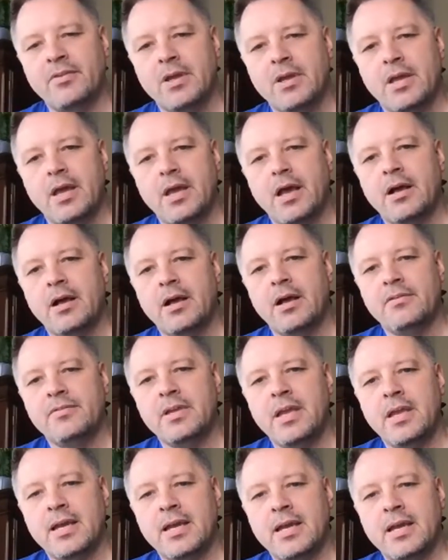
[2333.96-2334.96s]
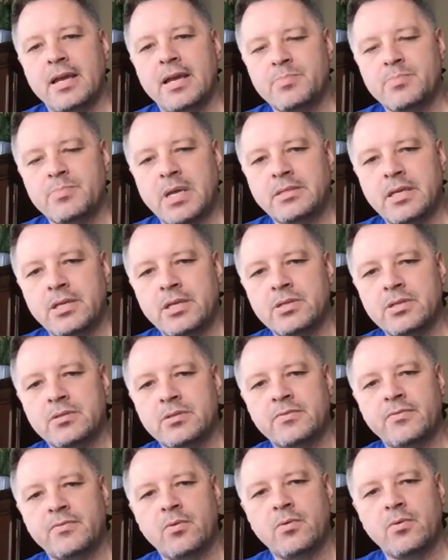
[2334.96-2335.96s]
of the expectations
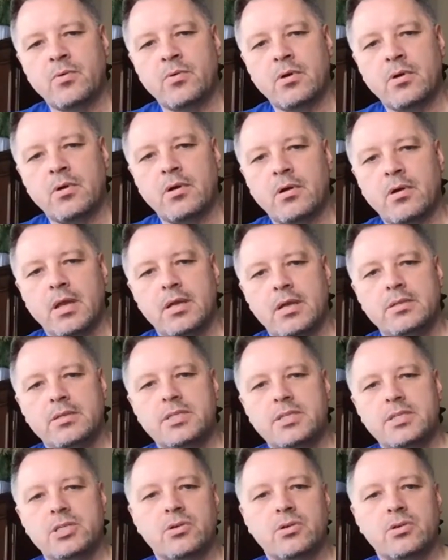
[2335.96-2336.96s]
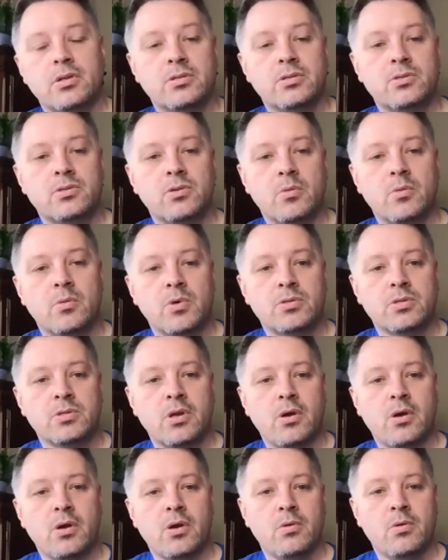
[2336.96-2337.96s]
for digital consumers
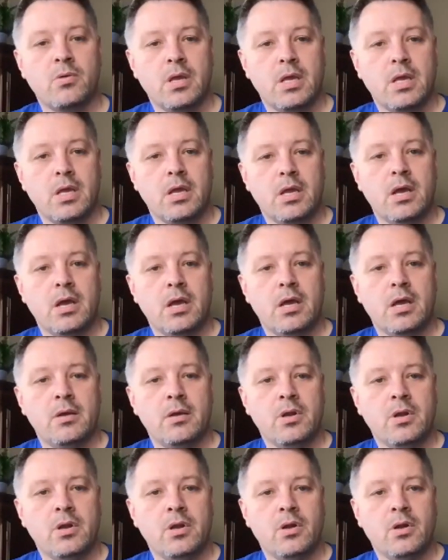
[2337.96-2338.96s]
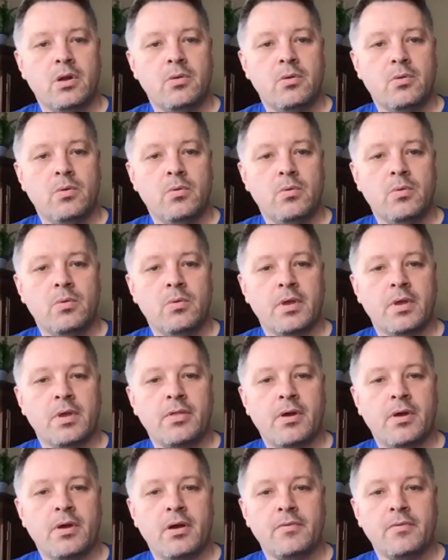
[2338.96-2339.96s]
so uh, you know with all
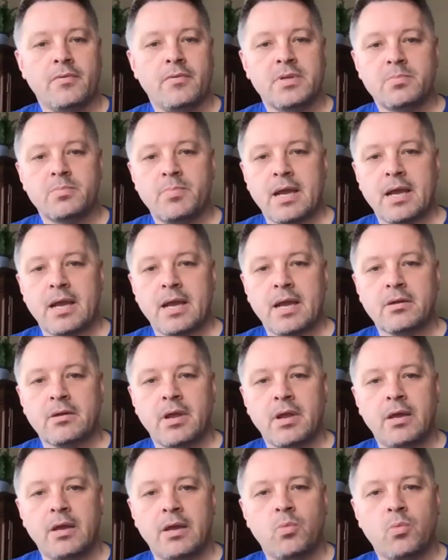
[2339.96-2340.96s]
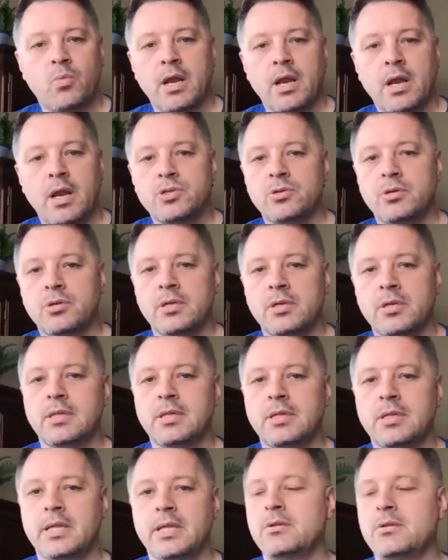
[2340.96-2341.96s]
this background where should
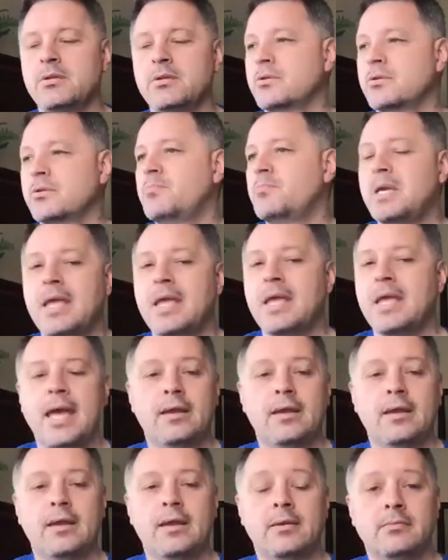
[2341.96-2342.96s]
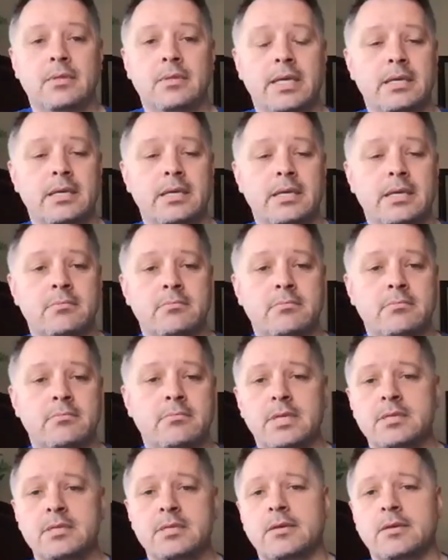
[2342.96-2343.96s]
lenders be headed lynn
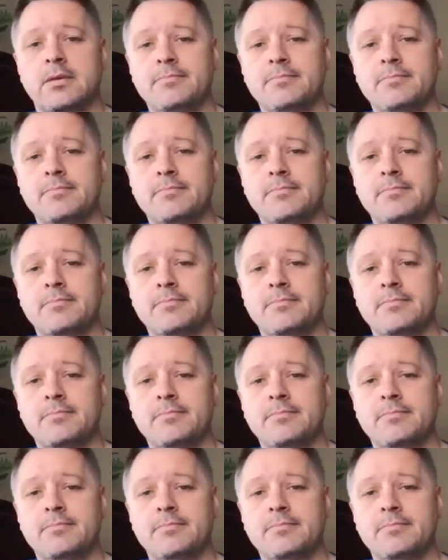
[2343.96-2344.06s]
lisa